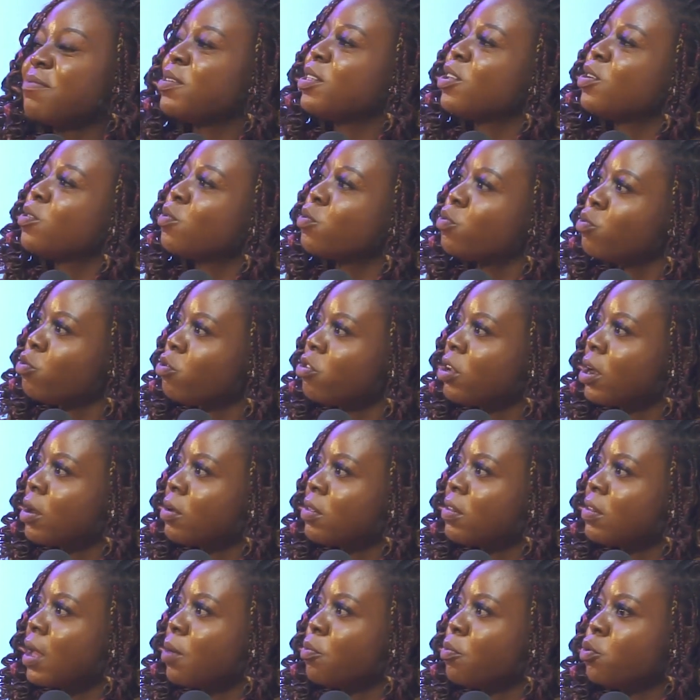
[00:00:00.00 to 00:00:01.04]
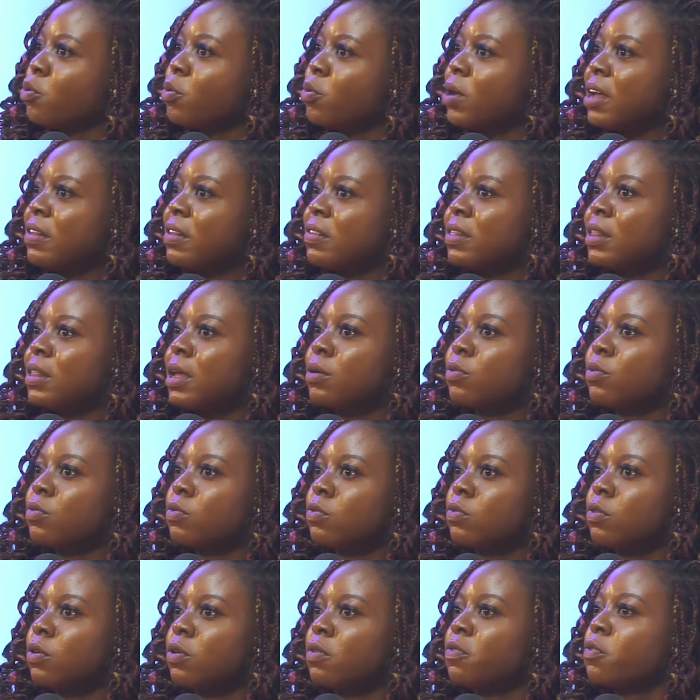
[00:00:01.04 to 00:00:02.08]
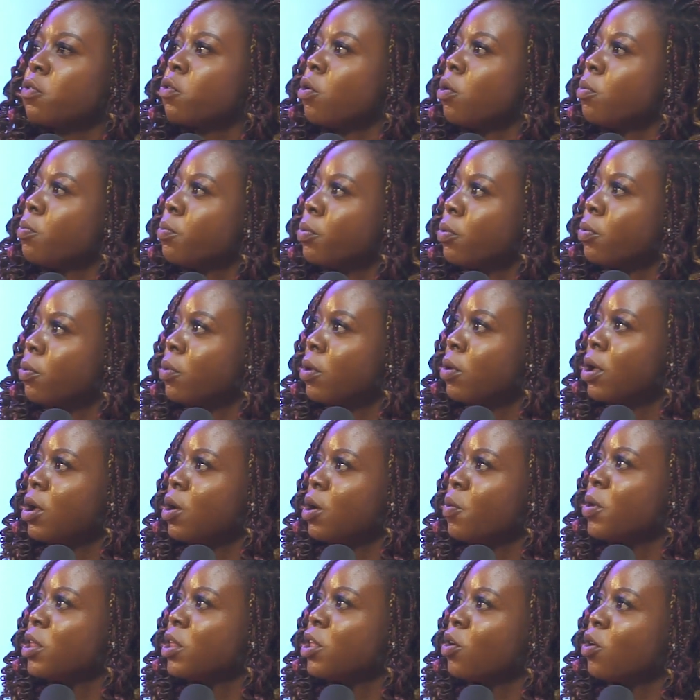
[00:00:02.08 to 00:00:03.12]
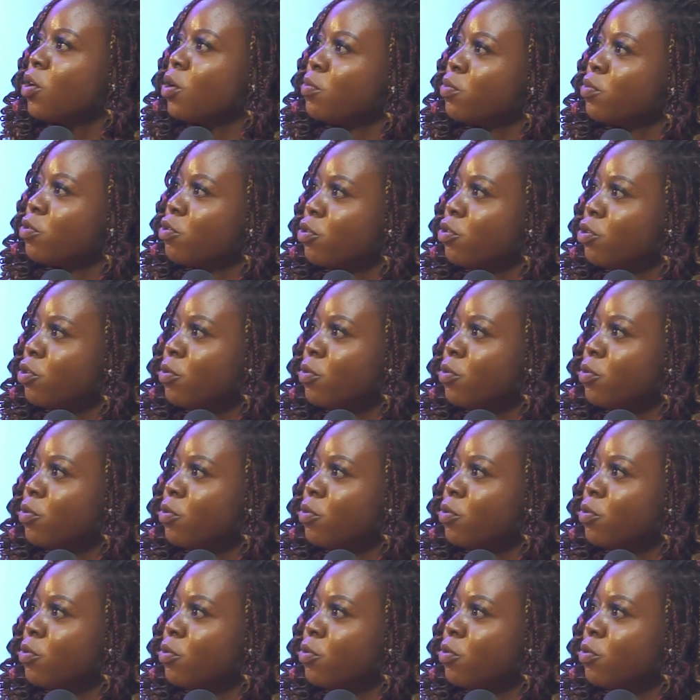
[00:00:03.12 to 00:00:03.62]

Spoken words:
And these have been the crucial time. We know Arsenal to sort of crumble when it